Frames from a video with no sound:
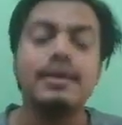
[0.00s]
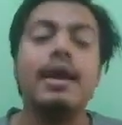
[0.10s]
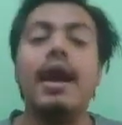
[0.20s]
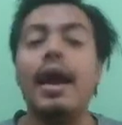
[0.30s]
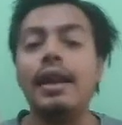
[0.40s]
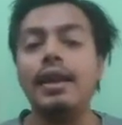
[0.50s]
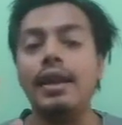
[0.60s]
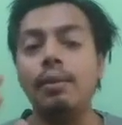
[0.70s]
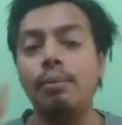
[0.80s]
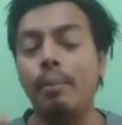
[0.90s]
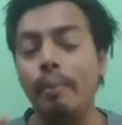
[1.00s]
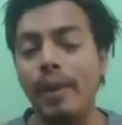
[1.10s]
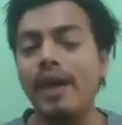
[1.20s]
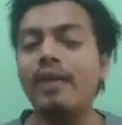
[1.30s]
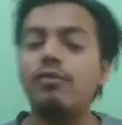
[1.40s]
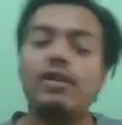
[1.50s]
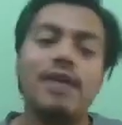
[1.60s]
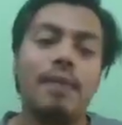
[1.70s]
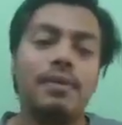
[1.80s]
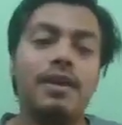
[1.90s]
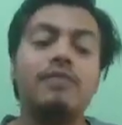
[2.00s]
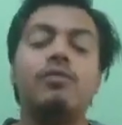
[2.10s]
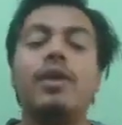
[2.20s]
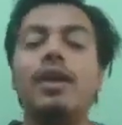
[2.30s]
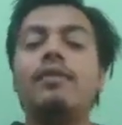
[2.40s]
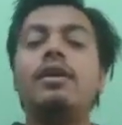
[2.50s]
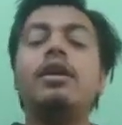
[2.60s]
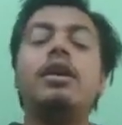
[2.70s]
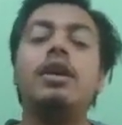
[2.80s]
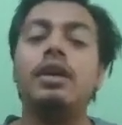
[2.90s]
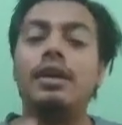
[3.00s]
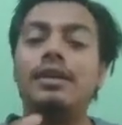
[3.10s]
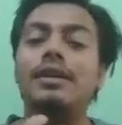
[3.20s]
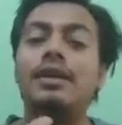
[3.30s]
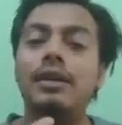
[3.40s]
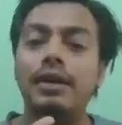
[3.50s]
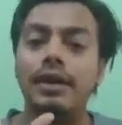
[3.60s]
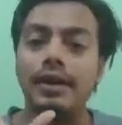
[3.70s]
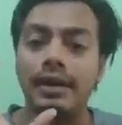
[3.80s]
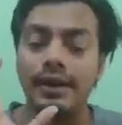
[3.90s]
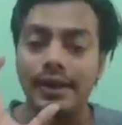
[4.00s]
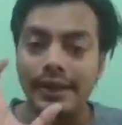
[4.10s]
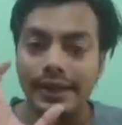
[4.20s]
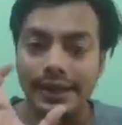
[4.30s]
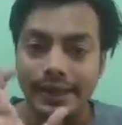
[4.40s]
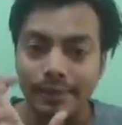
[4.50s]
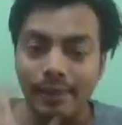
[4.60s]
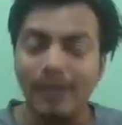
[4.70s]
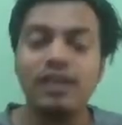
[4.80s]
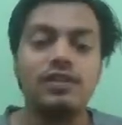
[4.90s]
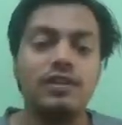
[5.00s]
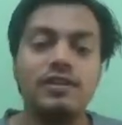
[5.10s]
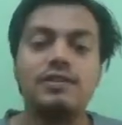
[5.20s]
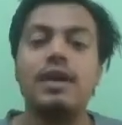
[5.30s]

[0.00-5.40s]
And in bias, what is happening is, whenever the predictions are